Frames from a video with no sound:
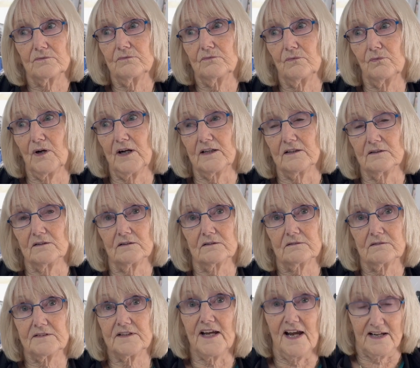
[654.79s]
well,
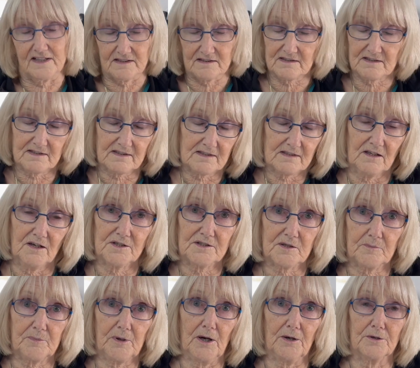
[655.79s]
yes, I
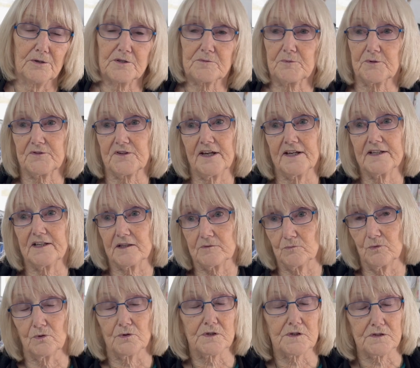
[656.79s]
suppose, but they get
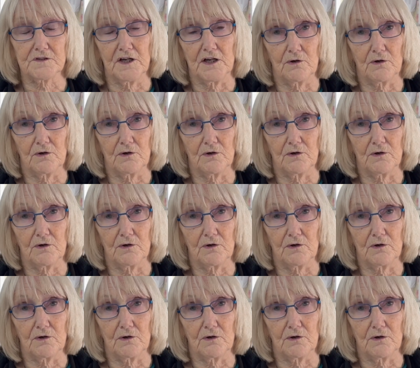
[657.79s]
more snow,